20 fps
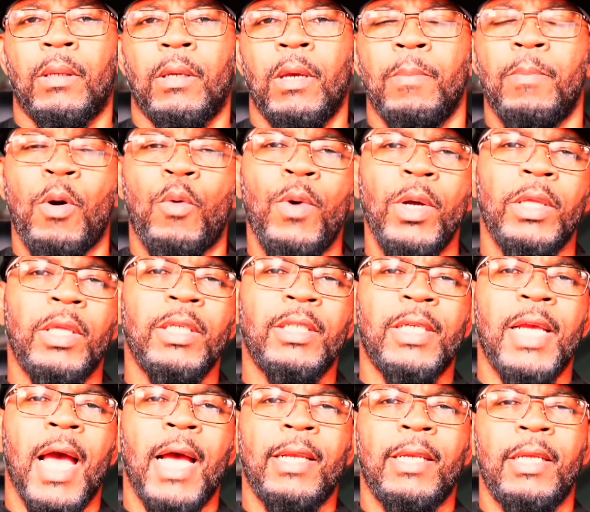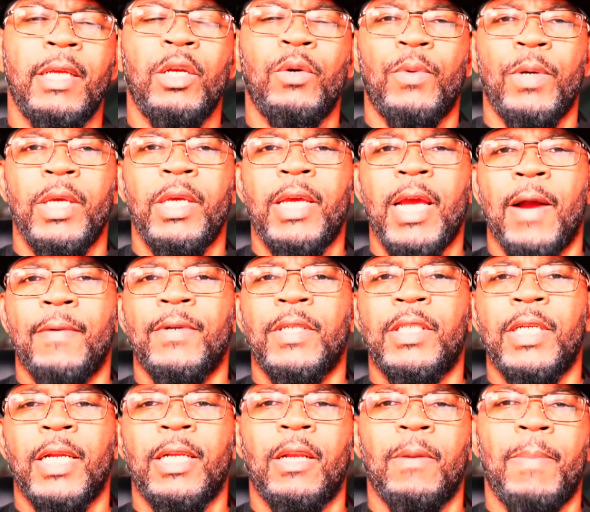But what this guy did when he got
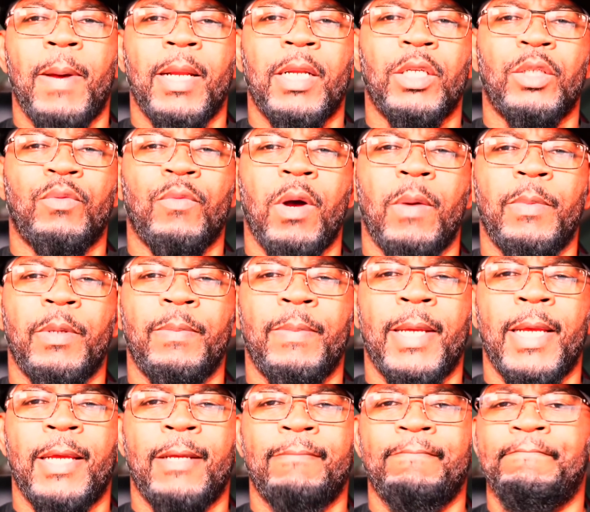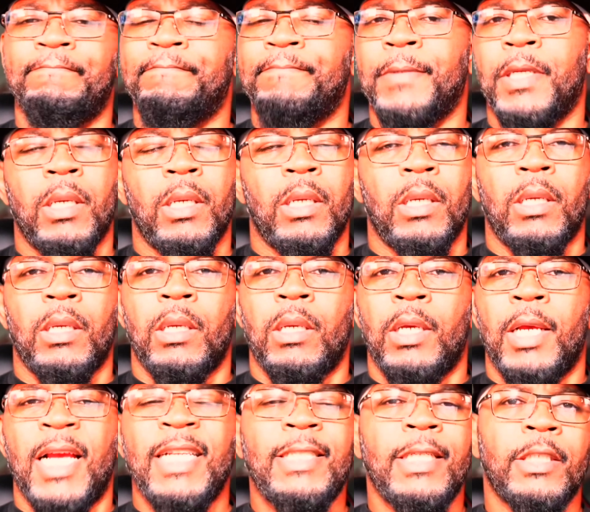rejected by this woman, man,
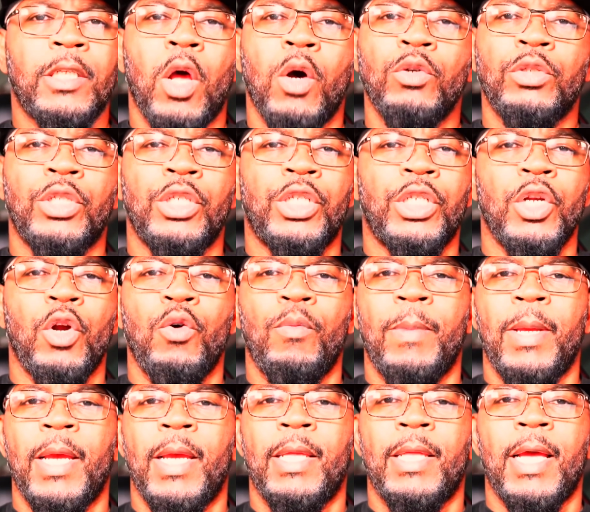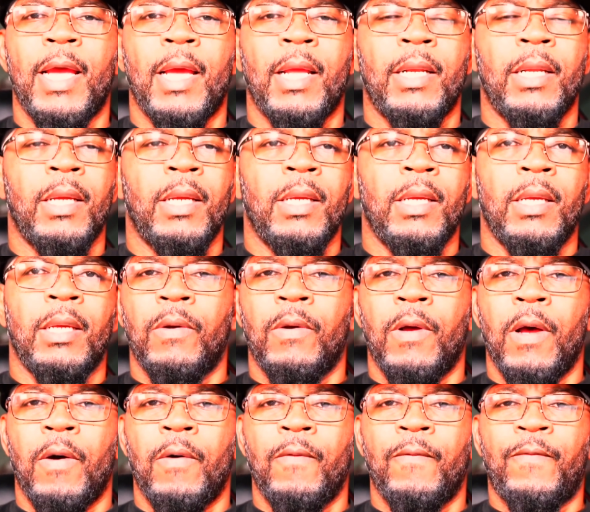it just goes to show, man, that
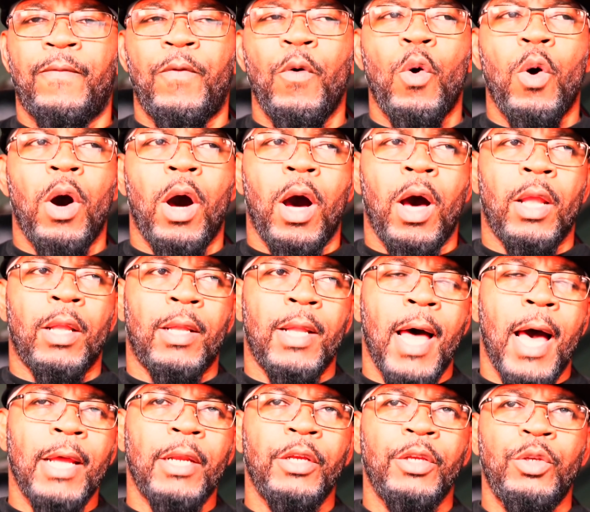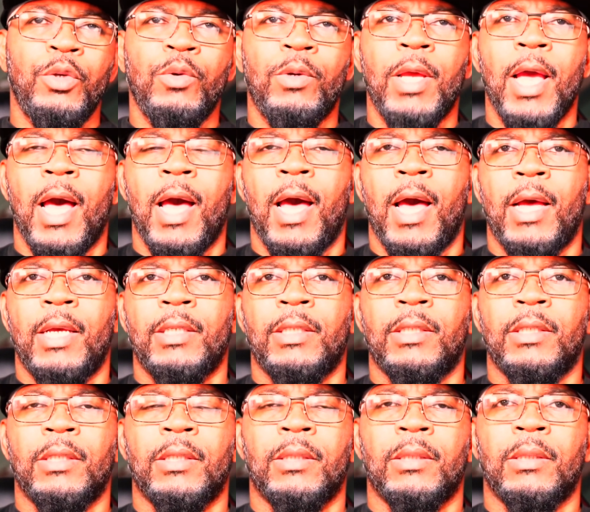for a lot of you
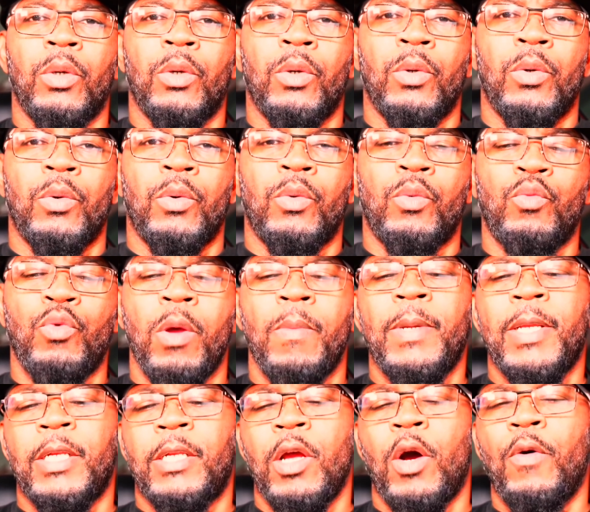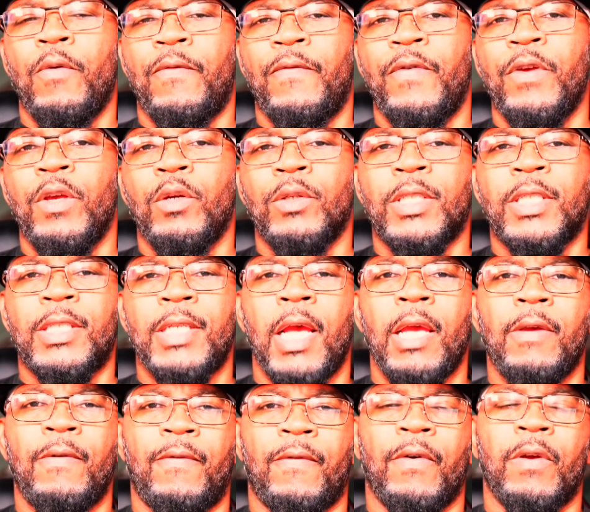guys, women don't feel
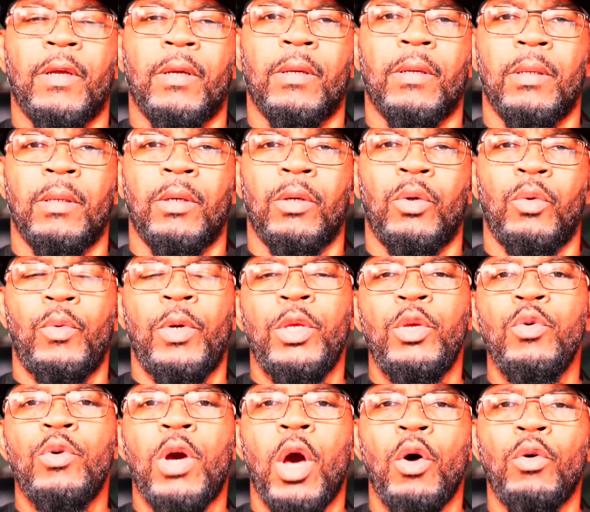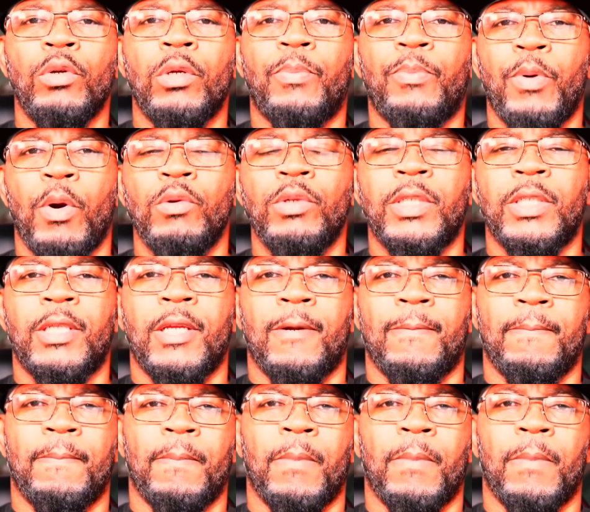safe when you cold approach them